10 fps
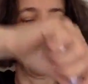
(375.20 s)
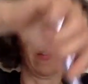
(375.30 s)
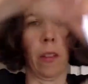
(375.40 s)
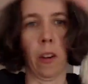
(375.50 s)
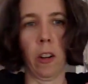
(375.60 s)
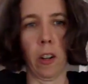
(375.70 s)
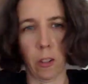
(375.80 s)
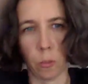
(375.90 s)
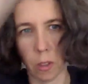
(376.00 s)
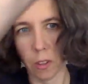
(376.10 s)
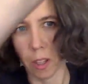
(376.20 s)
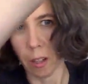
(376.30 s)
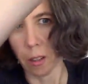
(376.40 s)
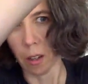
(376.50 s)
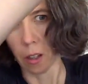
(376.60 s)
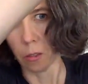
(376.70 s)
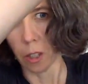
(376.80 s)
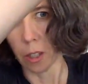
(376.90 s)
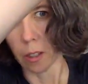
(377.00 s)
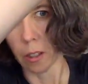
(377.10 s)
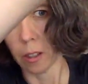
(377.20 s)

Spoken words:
There it is, once again, kind of like